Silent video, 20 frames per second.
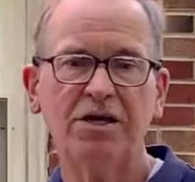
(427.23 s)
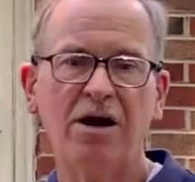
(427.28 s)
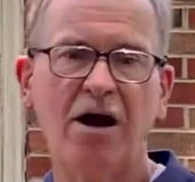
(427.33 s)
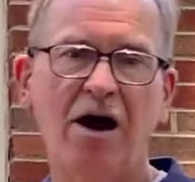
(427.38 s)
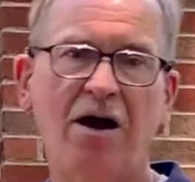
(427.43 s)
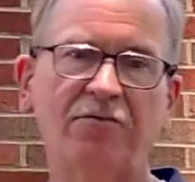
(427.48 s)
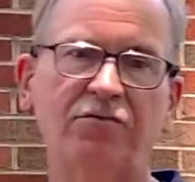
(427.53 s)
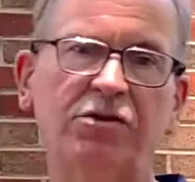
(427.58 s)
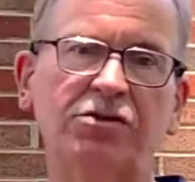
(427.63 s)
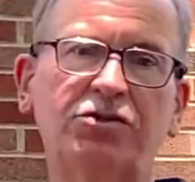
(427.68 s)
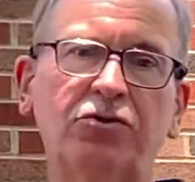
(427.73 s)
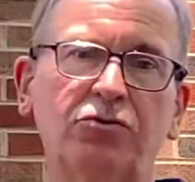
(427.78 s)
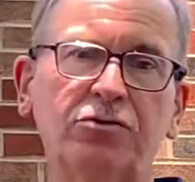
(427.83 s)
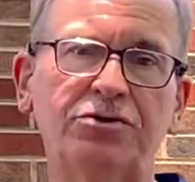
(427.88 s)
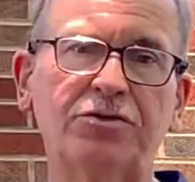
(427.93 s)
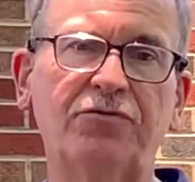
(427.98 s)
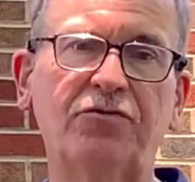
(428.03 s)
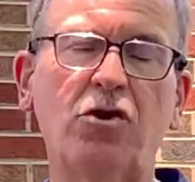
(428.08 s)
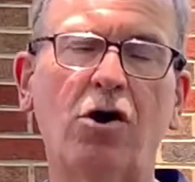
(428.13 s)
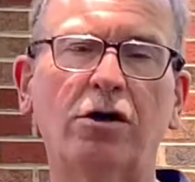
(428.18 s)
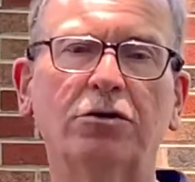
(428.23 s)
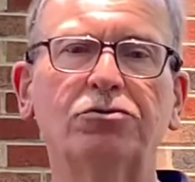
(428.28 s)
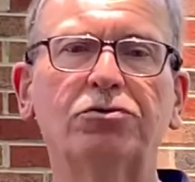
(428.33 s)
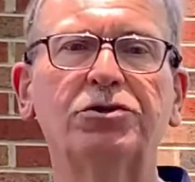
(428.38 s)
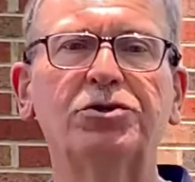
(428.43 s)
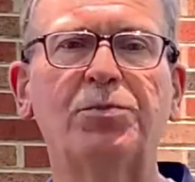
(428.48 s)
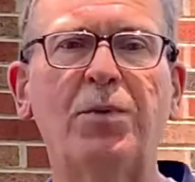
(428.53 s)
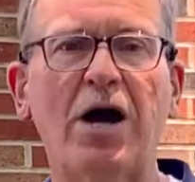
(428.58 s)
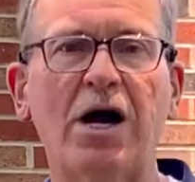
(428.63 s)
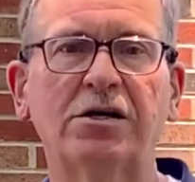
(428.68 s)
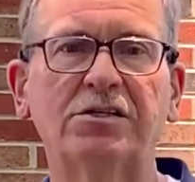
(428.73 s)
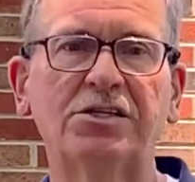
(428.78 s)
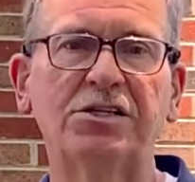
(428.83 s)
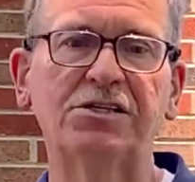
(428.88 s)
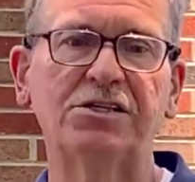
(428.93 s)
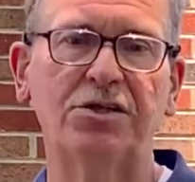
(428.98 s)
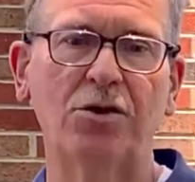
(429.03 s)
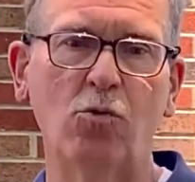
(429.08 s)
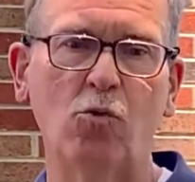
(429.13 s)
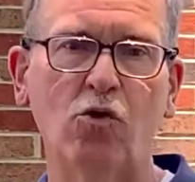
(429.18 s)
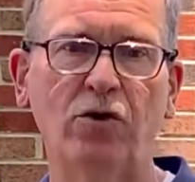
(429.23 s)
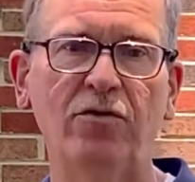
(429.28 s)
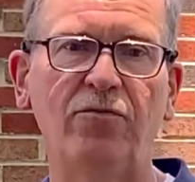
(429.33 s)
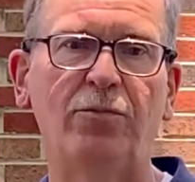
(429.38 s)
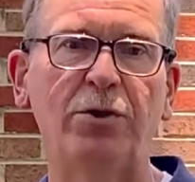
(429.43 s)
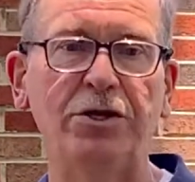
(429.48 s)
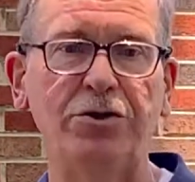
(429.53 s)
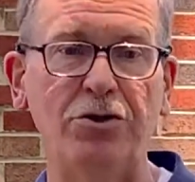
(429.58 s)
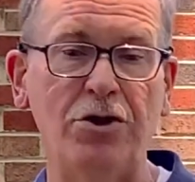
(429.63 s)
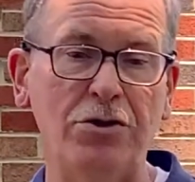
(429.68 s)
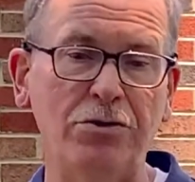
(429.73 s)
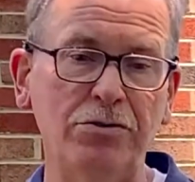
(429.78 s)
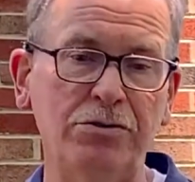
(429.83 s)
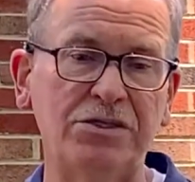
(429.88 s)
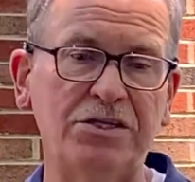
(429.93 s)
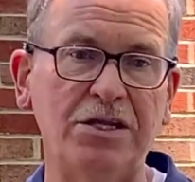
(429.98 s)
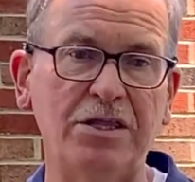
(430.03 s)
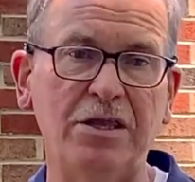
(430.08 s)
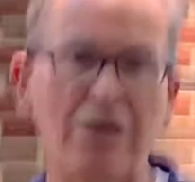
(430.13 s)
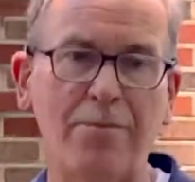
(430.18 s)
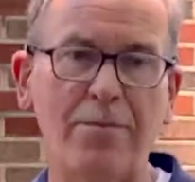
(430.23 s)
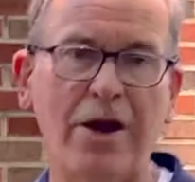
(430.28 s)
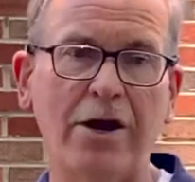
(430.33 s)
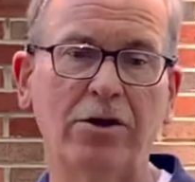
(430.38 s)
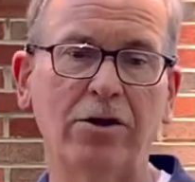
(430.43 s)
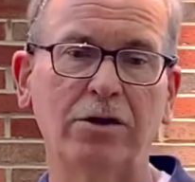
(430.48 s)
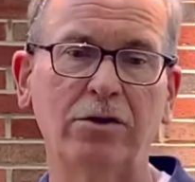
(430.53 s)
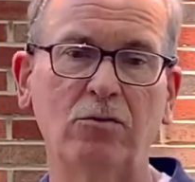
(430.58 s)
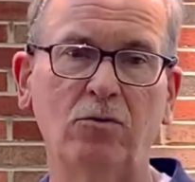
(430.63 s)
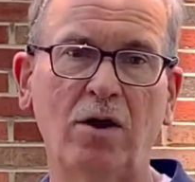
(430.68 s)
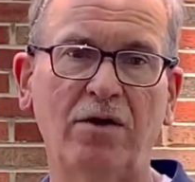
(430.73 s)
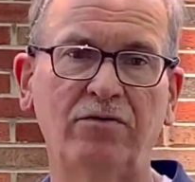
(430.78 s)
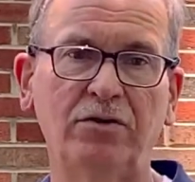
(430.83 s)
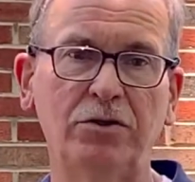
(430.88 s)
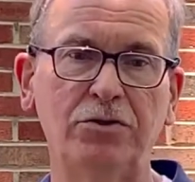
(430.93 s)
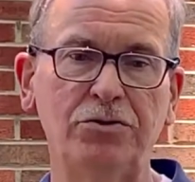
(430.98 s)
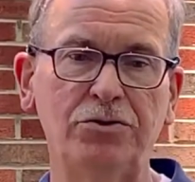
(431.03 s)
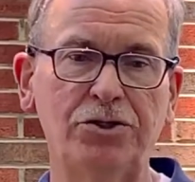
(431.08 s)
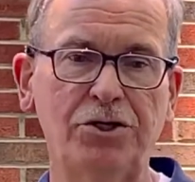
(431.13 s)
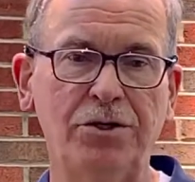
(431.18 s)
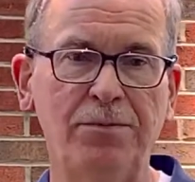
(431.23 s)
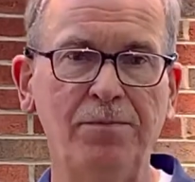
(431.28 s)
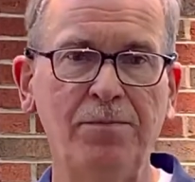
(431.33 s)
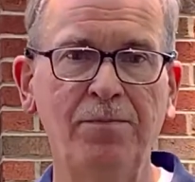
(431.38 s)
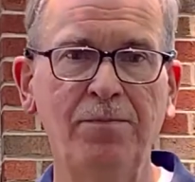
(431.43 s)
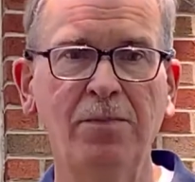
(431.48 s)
of the sorts of cartridge boxes that would have been used in the American Revolution.